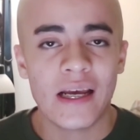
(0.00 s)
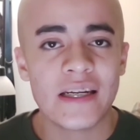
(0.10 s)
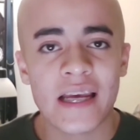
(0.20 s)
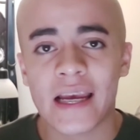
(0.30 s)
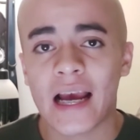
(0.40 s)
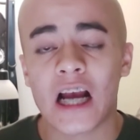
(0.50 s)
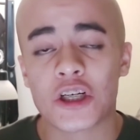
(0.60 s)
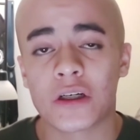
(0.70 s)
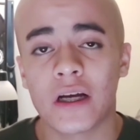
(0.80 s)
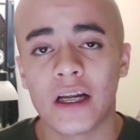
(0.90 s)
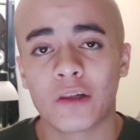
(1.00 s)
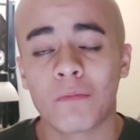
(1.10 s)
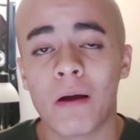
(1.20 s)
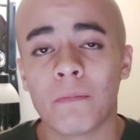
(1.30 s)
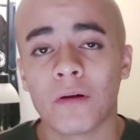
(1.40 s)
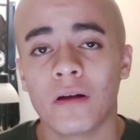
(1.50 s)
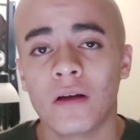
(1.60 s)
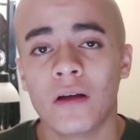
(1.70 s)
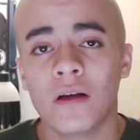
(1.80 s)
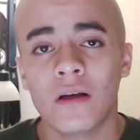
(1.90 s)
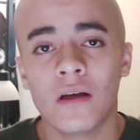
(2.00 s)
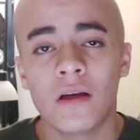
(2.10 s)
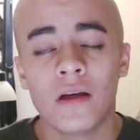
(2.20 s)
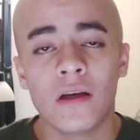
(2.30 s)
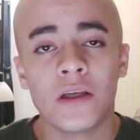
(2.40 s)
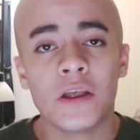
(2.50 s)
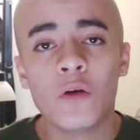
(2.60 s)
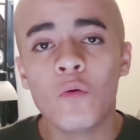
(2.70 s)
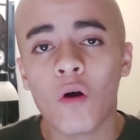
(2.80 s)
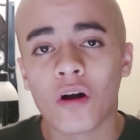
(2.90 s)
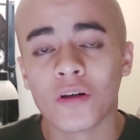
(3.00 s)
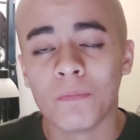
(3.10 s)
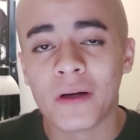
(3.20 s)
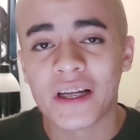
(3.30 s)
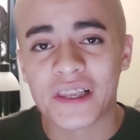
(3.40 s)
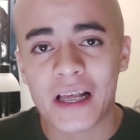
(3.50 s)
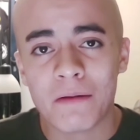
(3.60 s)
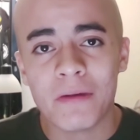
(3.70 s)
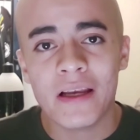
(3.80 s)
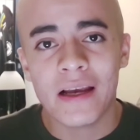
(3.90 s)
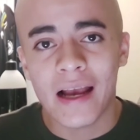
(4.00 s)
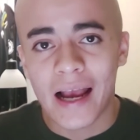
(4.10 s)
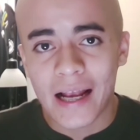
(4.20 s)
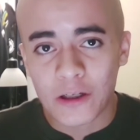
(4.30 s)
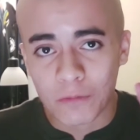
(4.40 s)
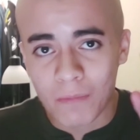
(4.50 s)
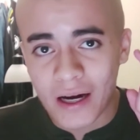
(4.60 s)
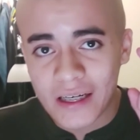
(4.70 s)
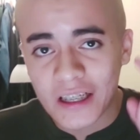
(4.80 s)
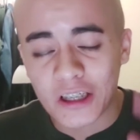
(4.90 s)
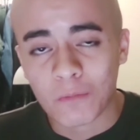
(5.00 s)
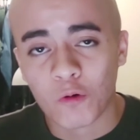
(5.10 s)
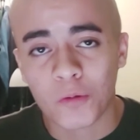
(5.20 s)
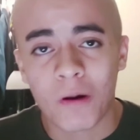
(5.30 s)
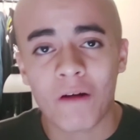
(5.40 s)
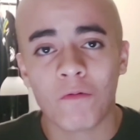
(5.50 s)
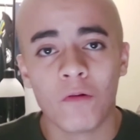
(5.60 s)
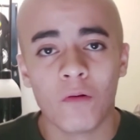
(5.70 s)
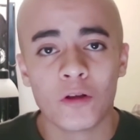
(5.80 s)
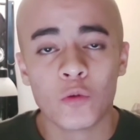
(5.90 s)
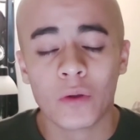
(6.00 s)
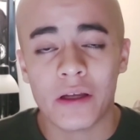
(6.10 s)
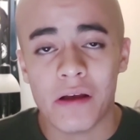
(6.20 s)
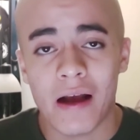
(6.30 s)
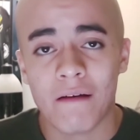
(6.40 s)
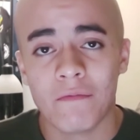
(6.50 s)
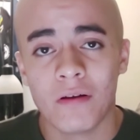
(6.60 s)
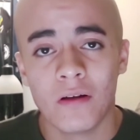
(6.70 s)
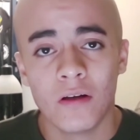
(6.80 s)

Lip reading: And take action, guys. Remember, you are your biggest enemy, and your mind is your most powerful tool that you have.